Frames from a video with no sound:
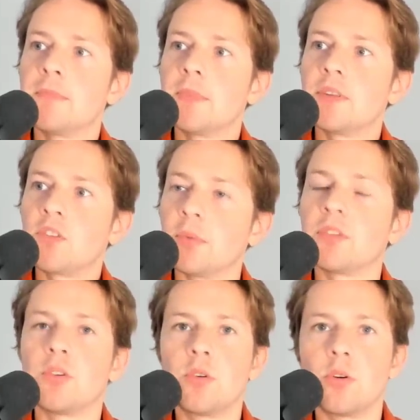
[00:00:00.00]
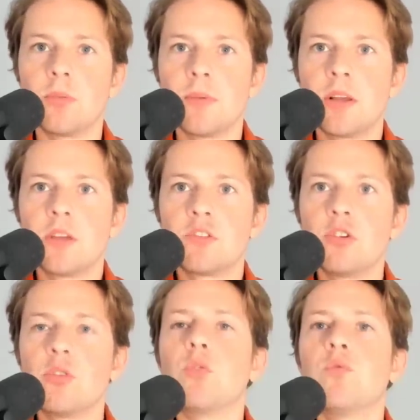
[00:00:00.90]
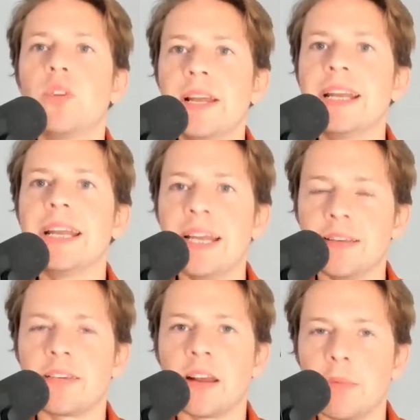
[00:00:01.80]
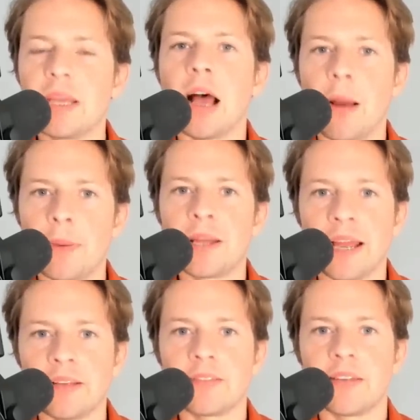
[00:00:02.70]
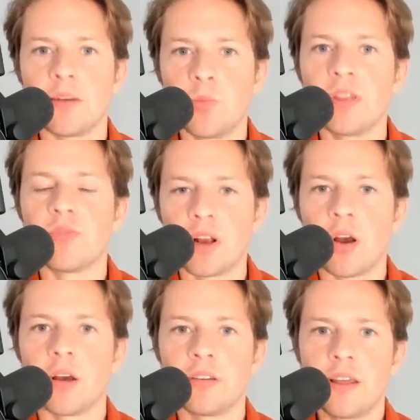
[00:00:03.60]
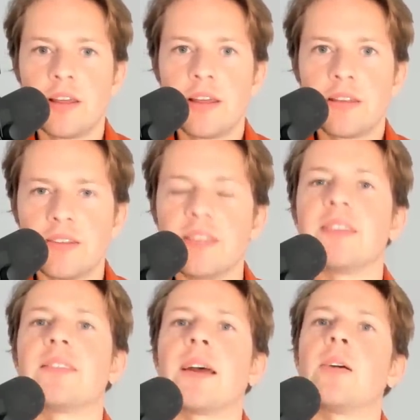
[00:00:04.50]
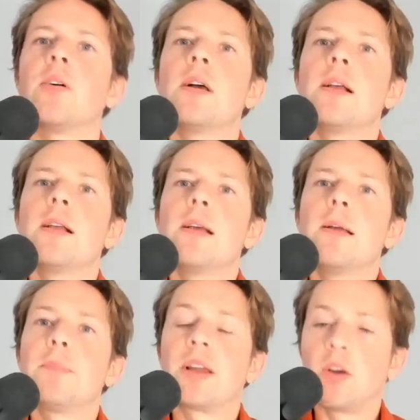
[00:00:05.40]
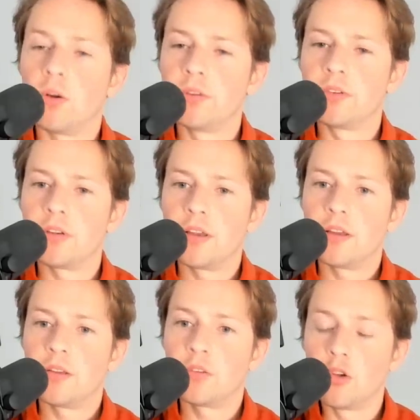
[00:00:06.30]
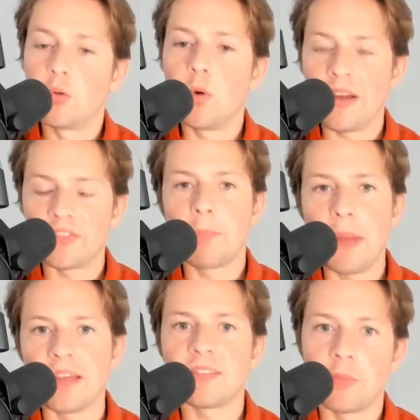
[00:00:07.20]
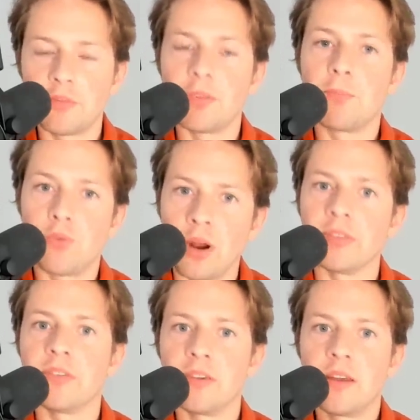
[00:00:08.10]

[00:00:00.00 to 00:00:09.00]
Thomas Tuchel. Tuchel really is going to be up against it with regard to this sale because Tuchel will have to bear some of the brunt,